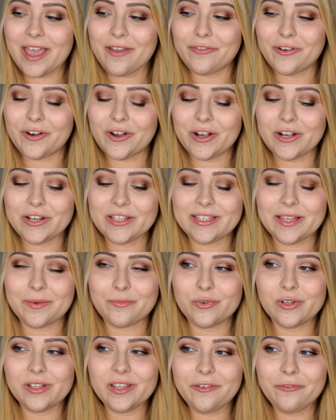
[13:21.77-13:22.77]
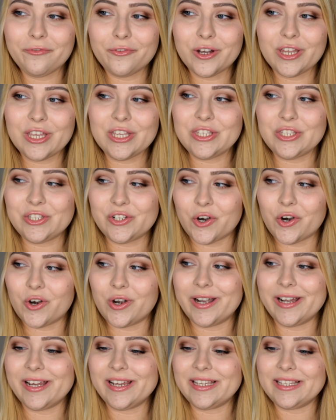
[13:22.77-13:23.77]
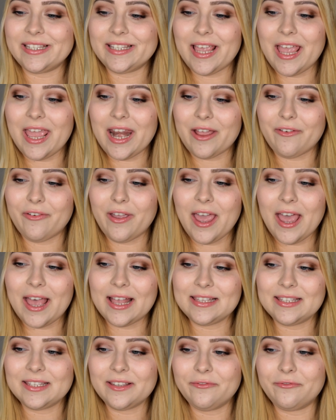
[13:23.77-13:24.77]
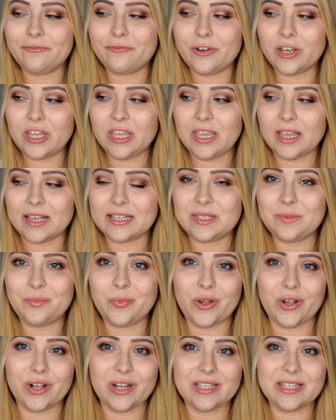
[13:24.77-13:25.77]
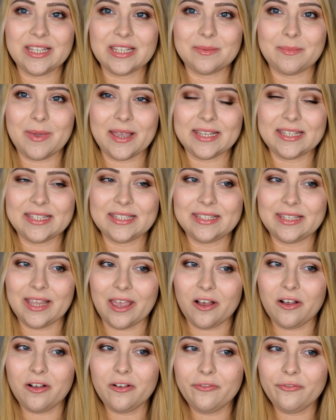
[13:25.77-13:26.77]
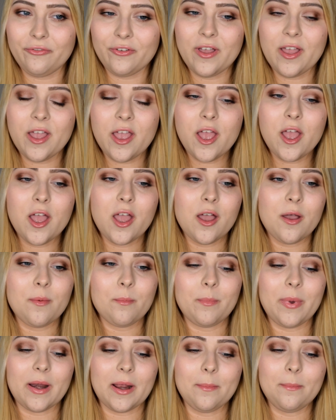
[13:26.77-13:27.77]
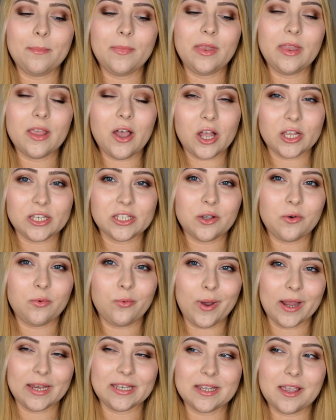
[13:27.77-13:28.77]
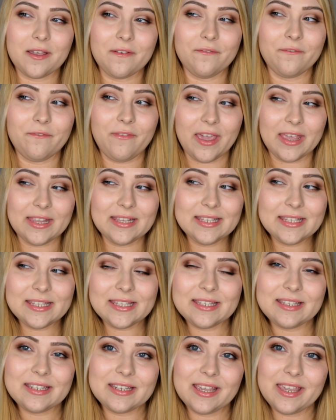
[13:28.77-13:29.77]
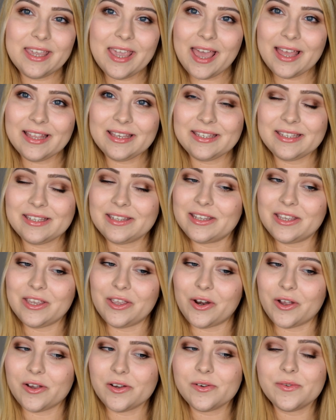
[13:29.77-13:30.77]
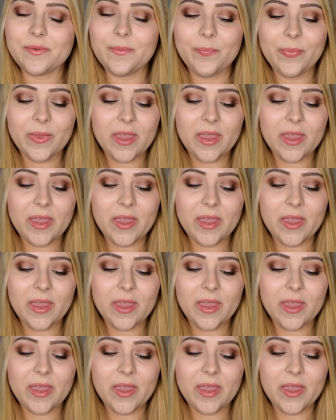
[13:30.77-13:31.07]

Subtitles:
I've heard some really freaky stories and I've had some freaky experiences myself, but I'm not quite convinced yet, you know.